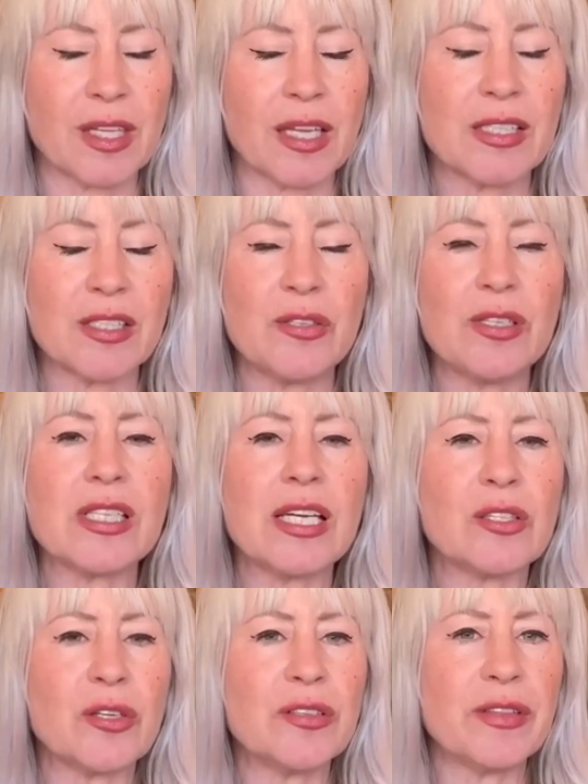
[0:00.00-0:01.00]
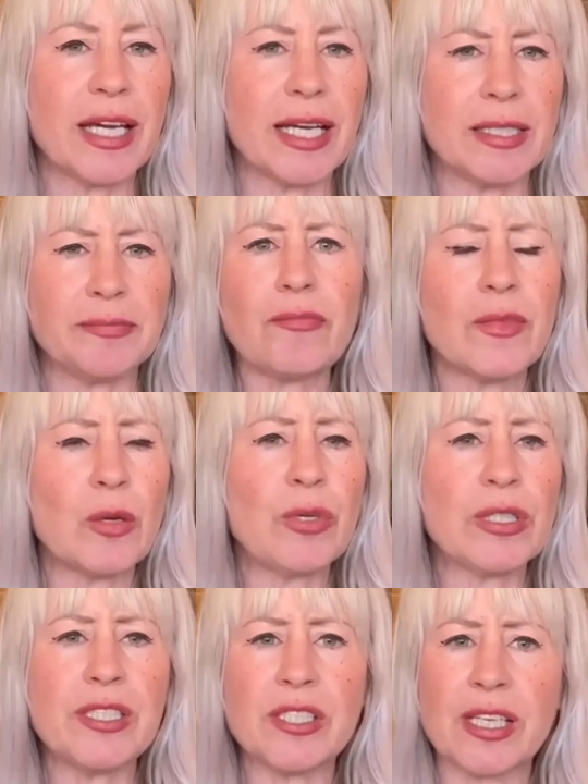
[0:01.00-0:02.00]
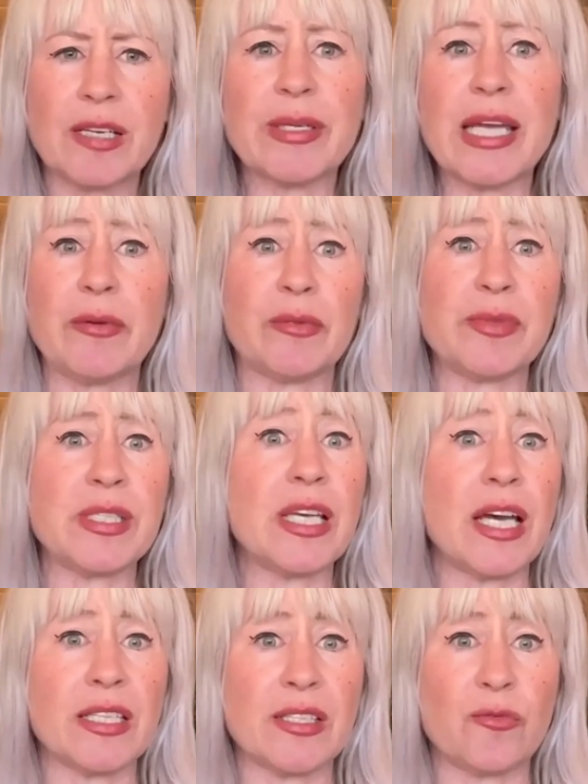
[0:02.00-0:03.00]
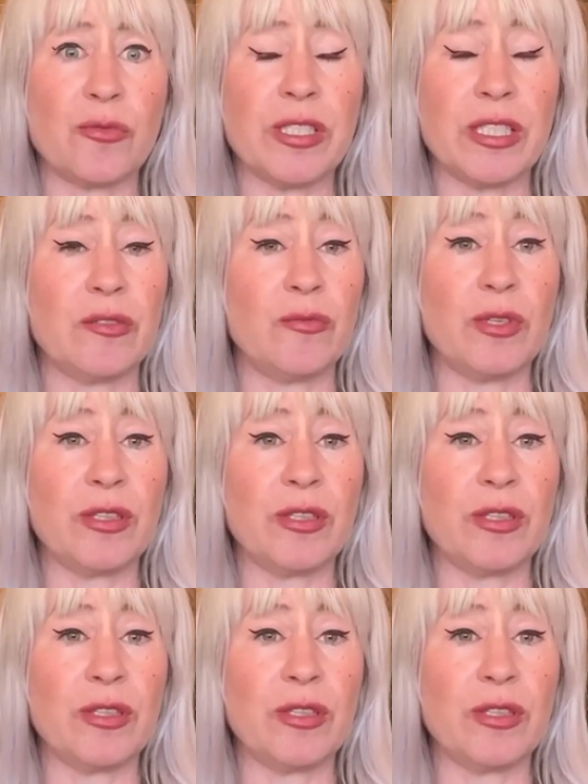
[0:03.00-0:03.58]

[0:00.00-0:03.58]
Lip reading: As soon as I learned that, I really just kind of became obsessed with